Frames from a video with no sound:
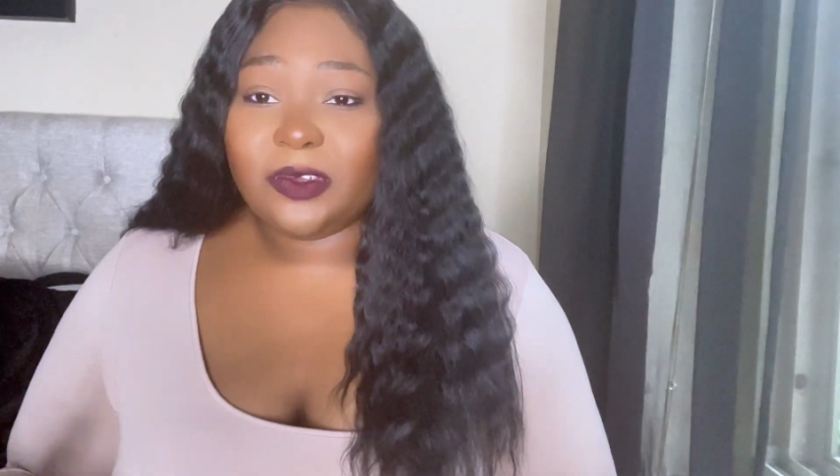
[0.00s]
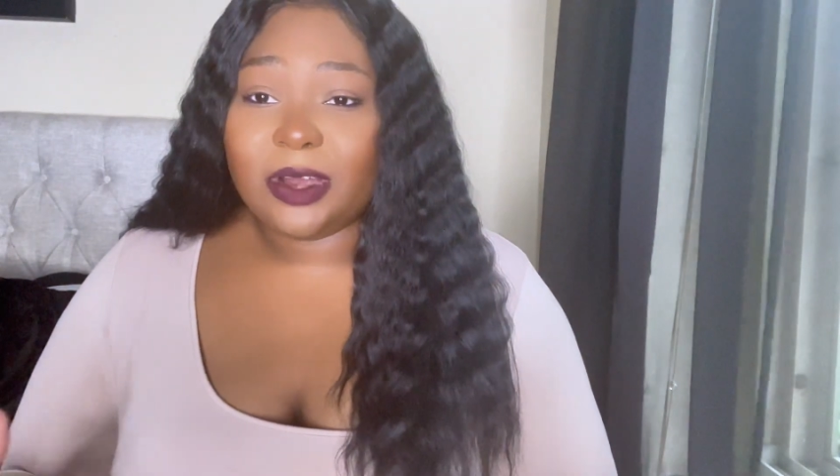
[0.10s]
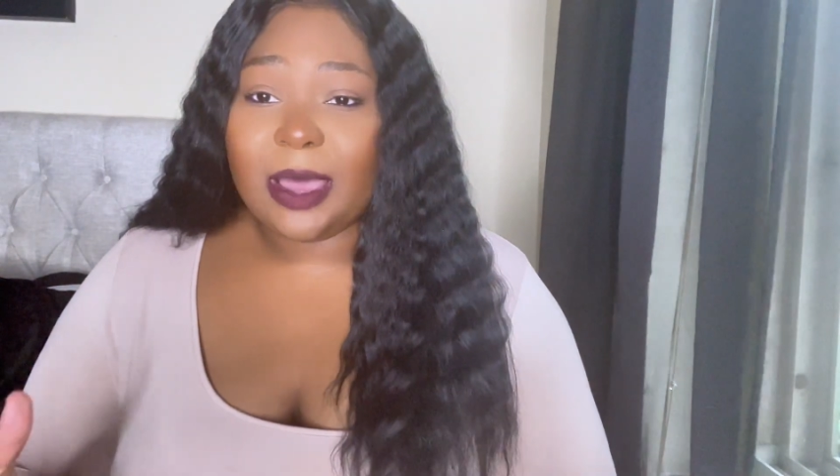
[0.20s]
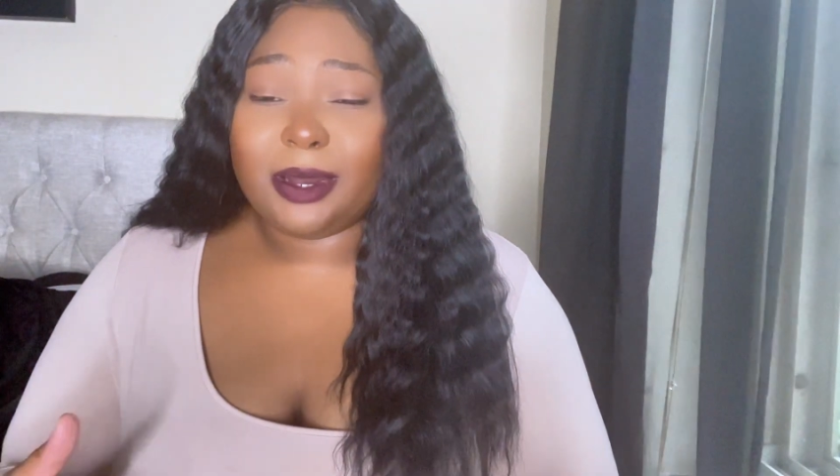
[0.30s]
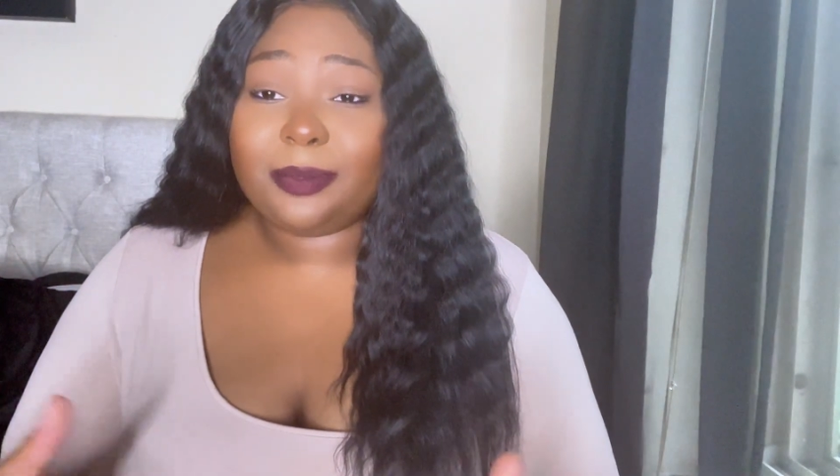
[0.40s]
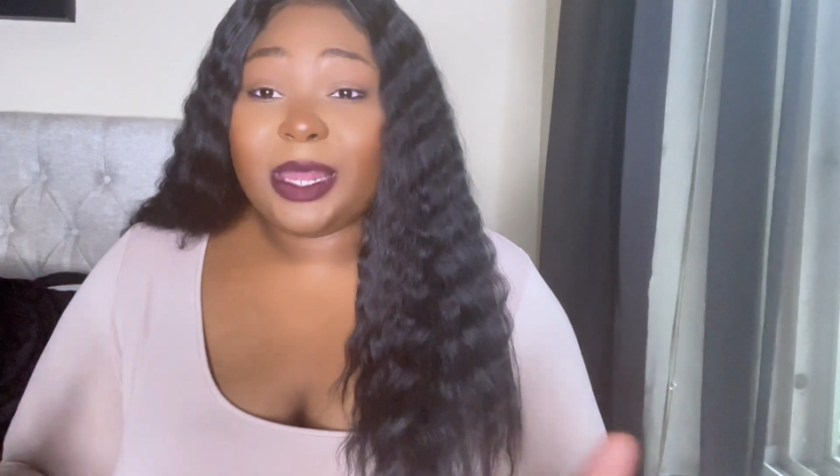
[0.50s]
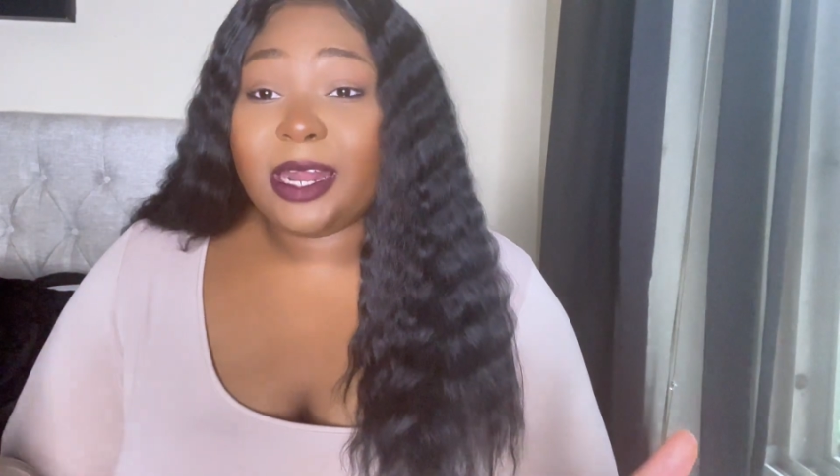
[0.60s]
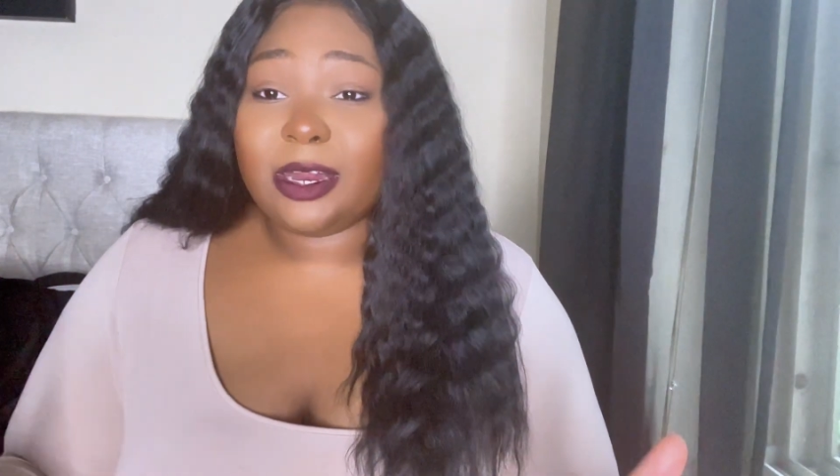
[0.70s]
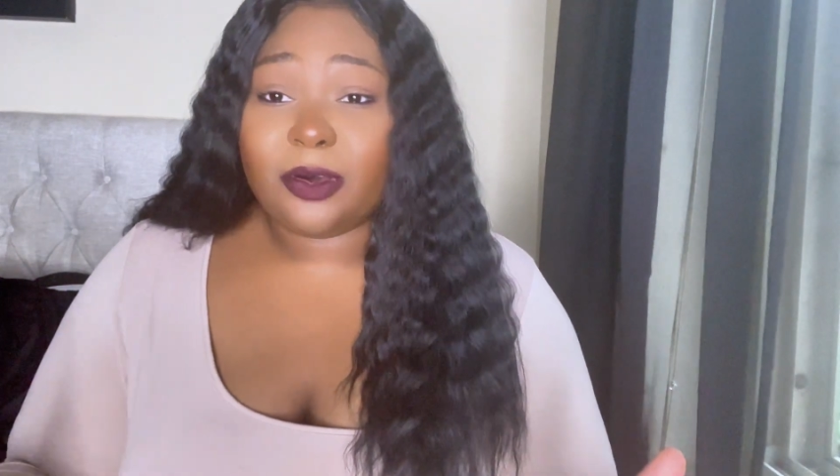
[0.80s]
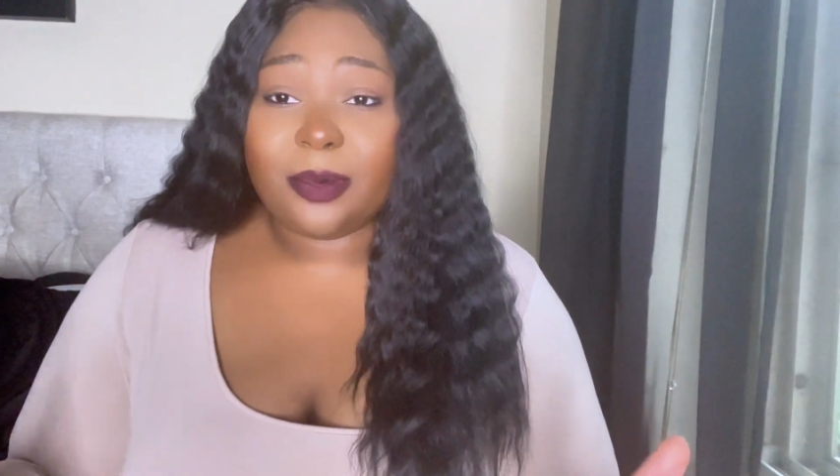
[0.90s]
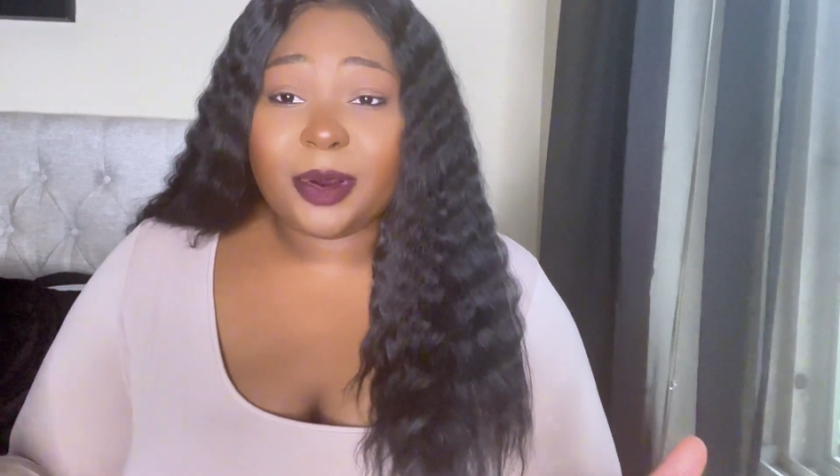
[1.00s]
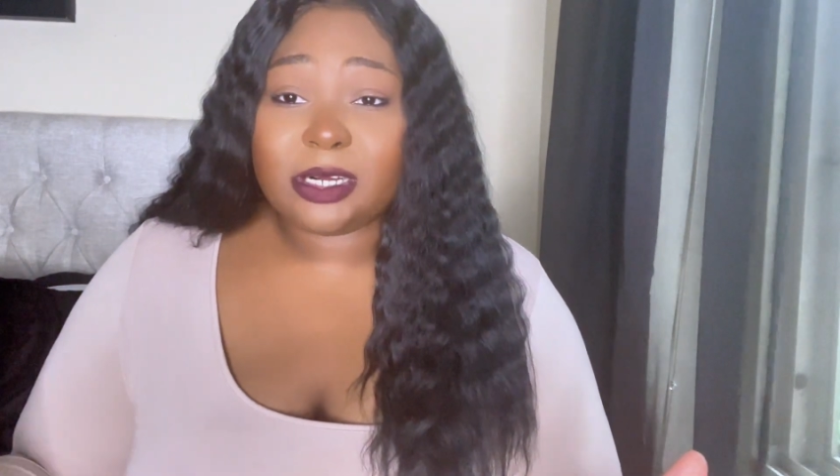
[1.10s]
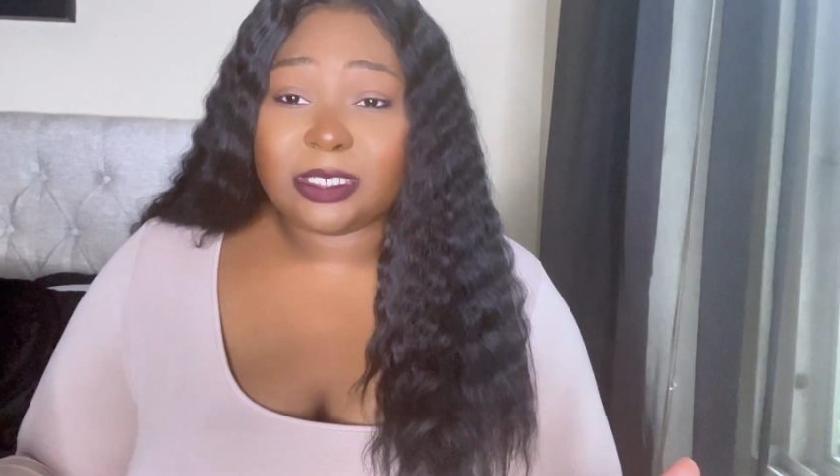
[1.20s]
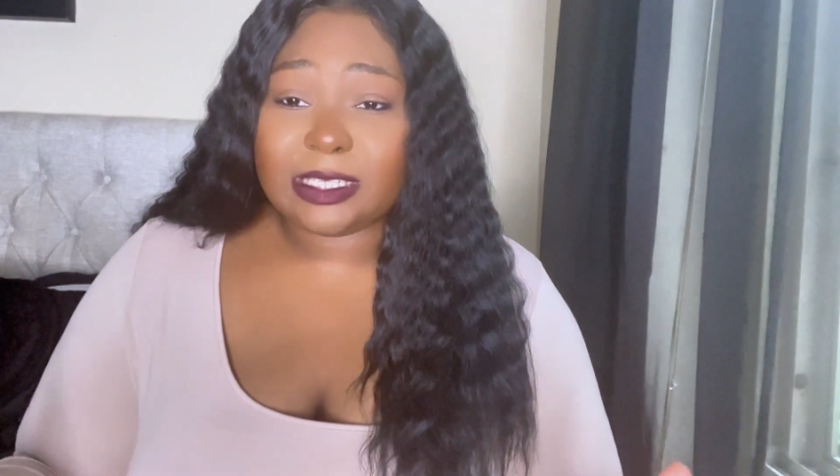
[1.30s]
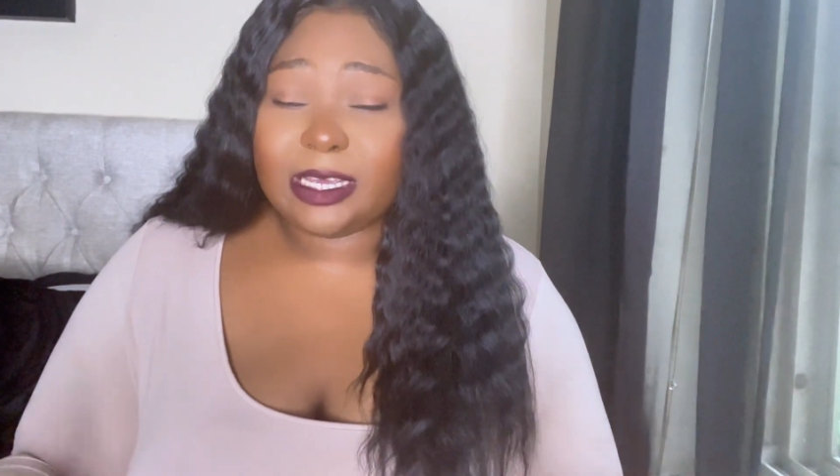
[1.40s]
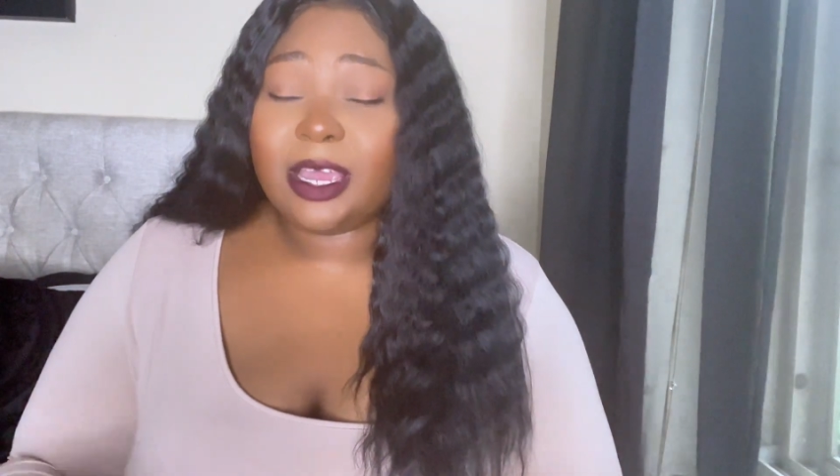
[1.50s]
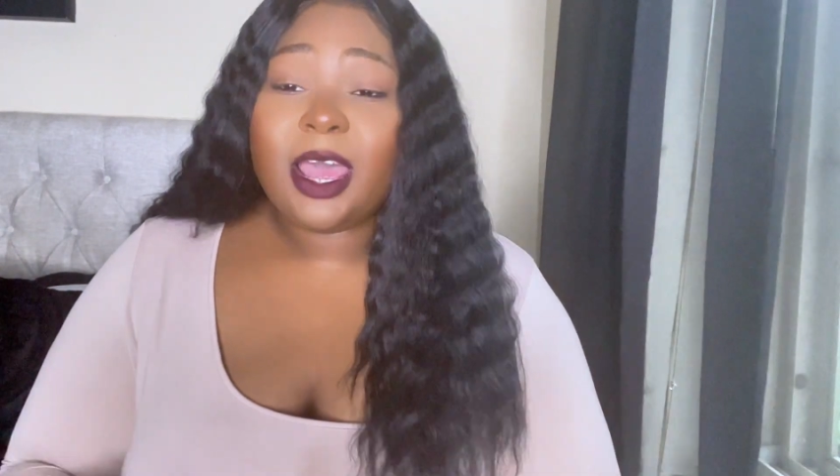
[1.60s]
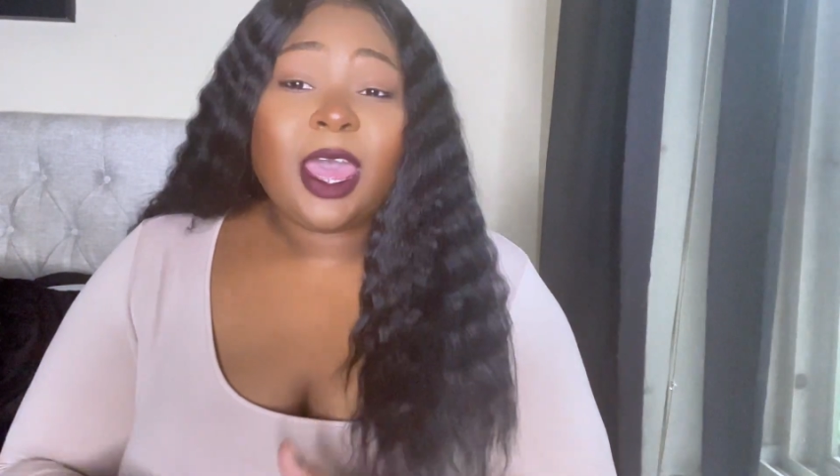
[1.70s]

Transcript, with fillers: you're not planning on purchasing.